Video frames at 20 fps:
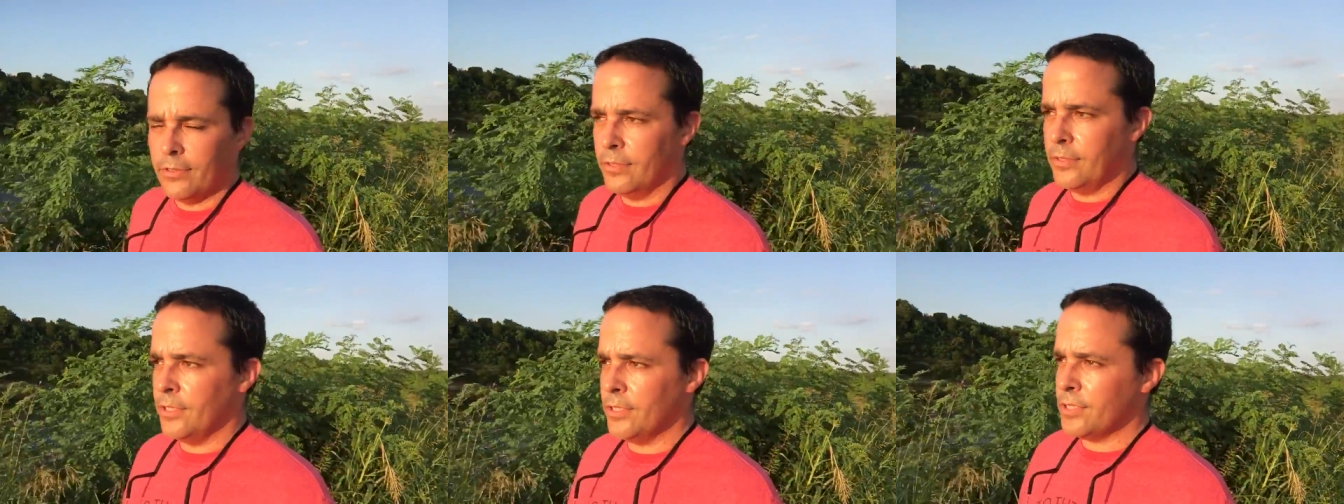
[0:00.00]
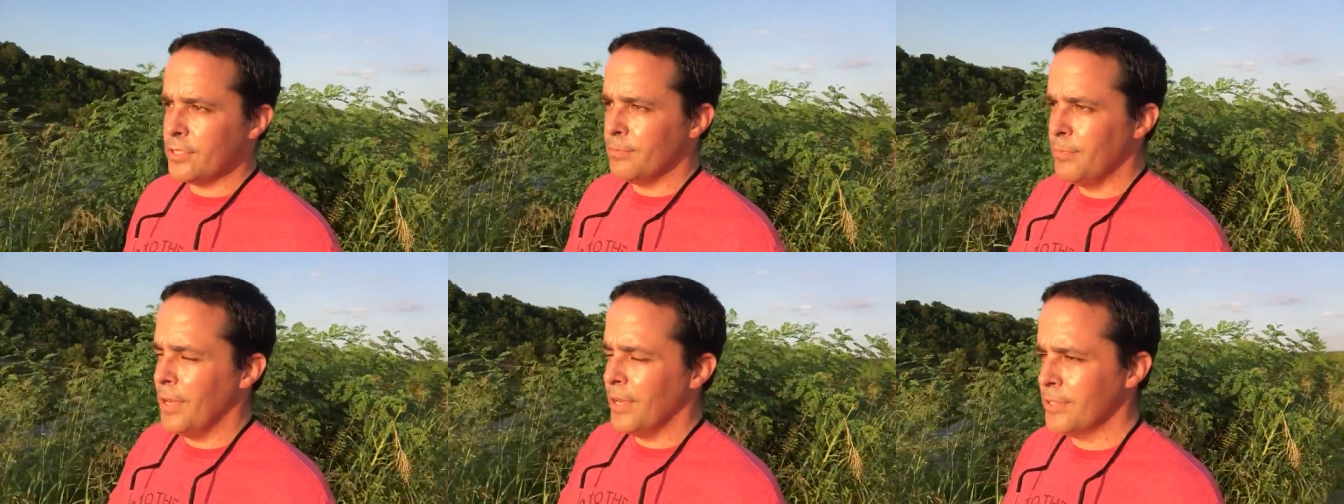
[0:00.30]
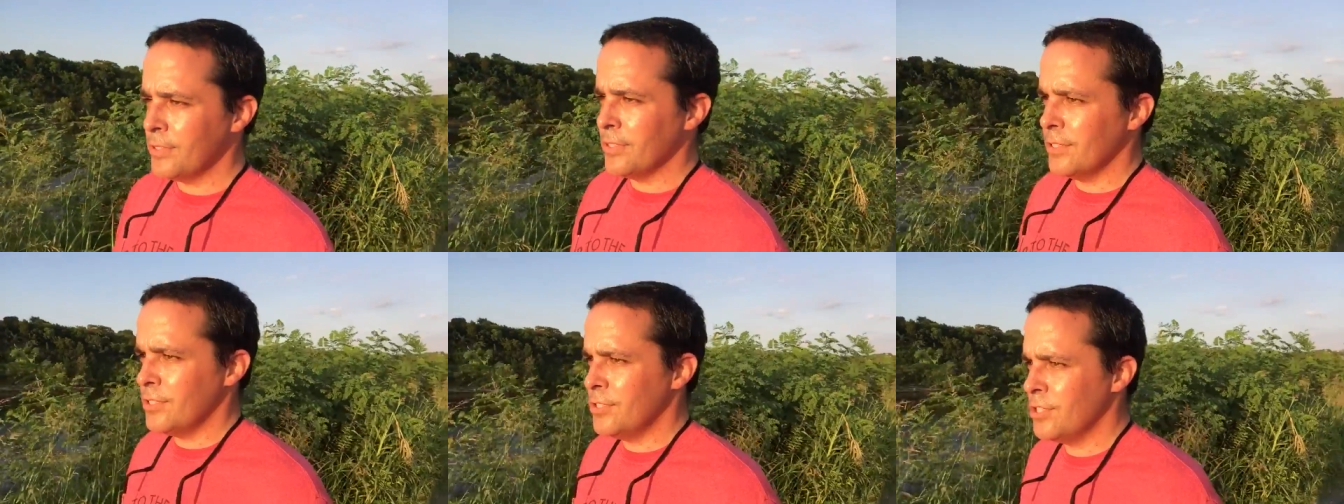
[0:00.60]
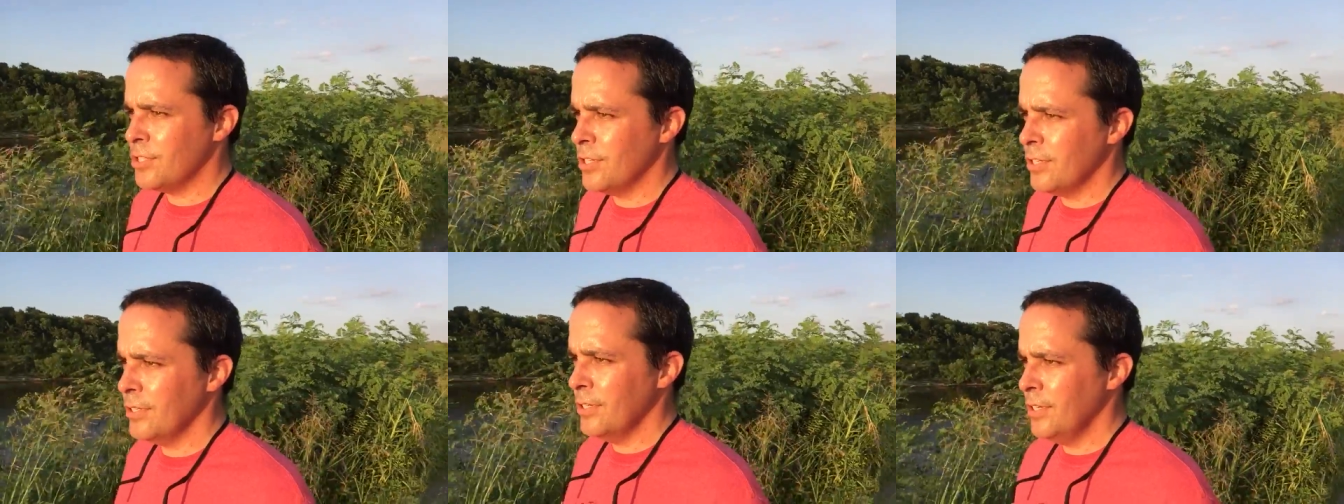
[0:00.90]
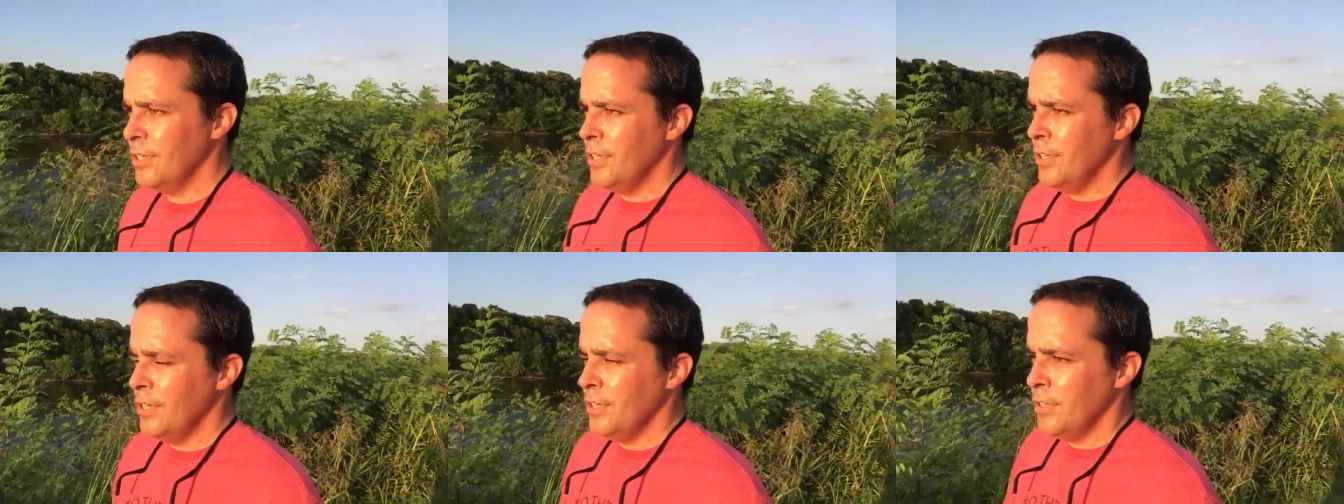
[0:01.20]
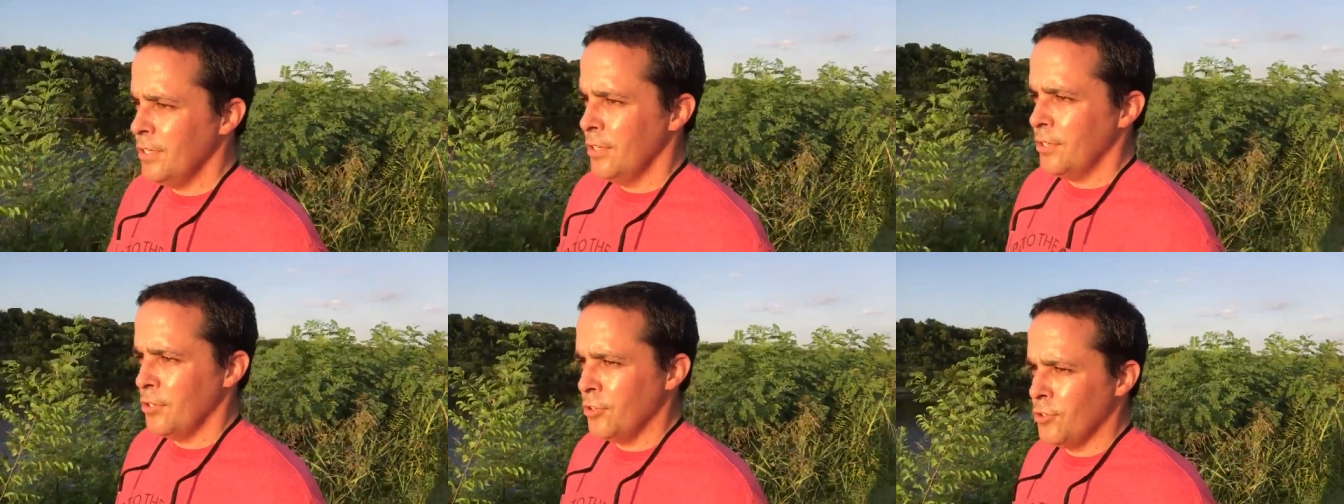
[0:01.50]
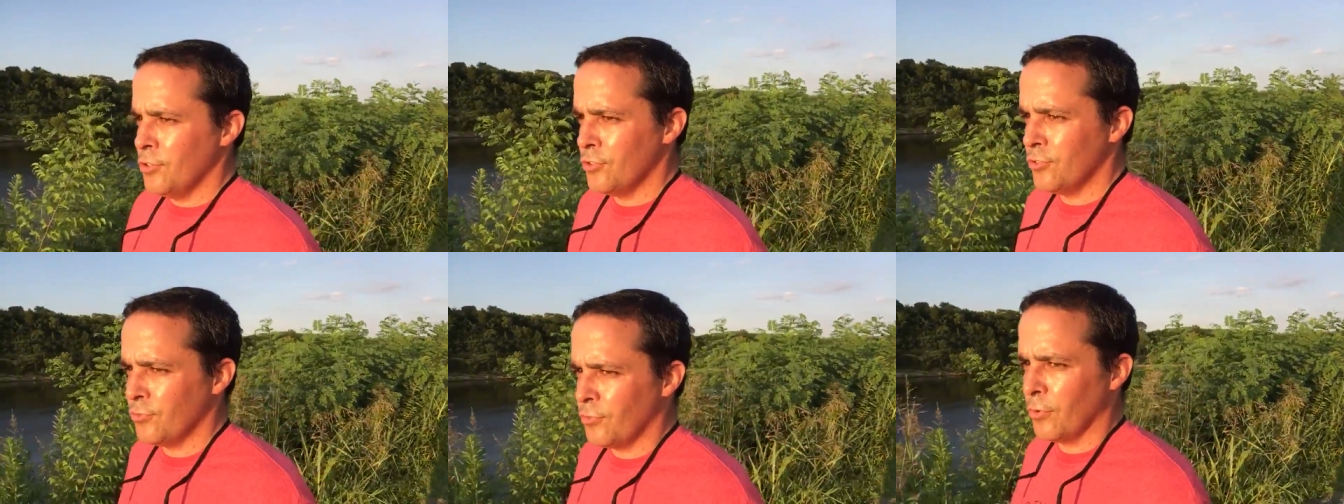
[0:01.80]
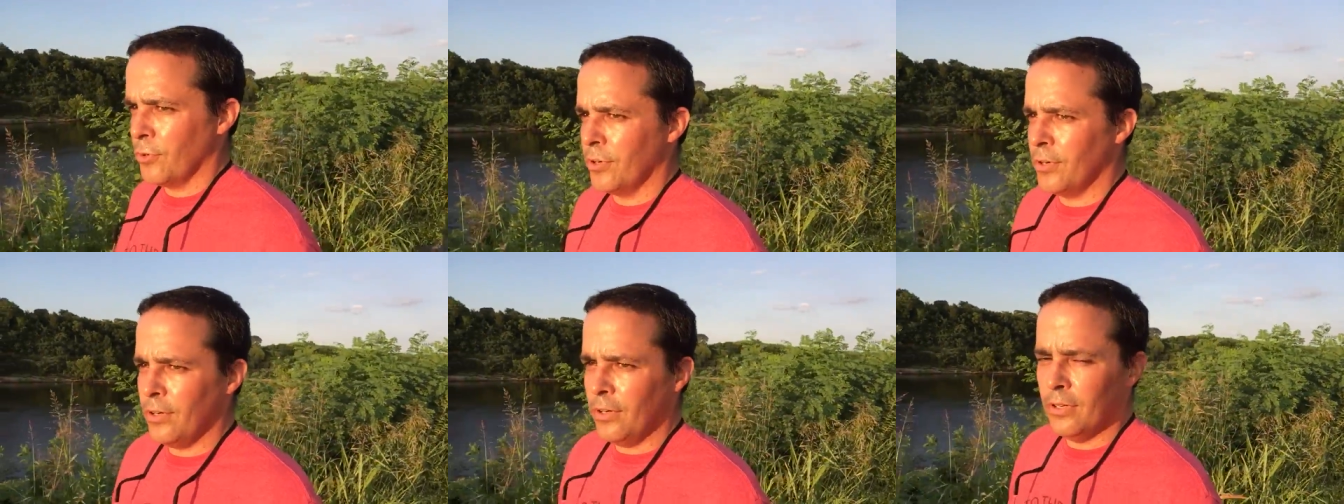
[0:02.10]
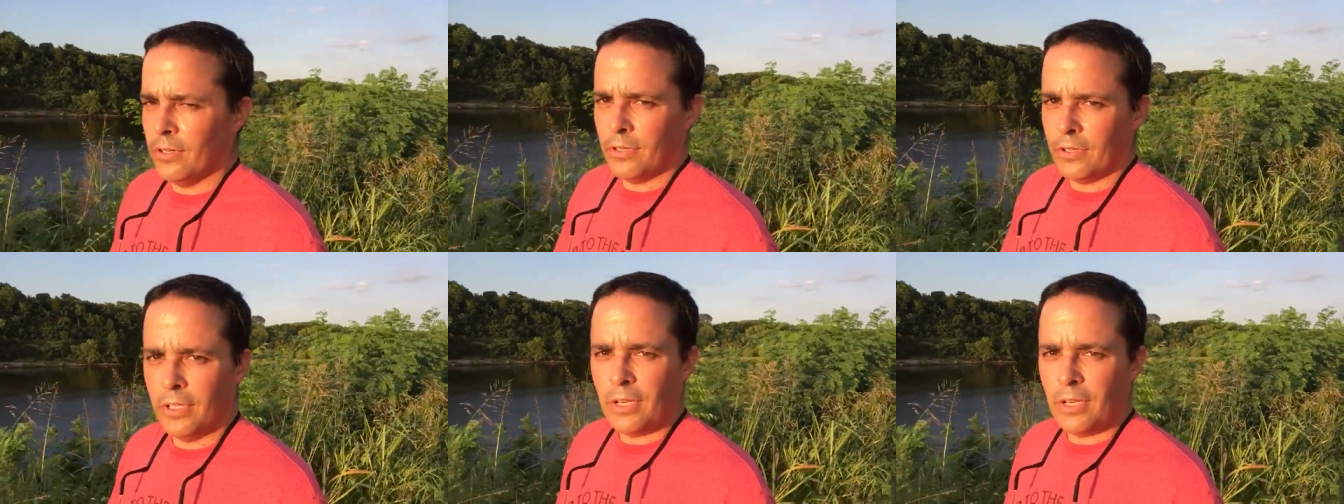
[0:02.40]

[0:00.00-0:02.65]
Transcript: This message is for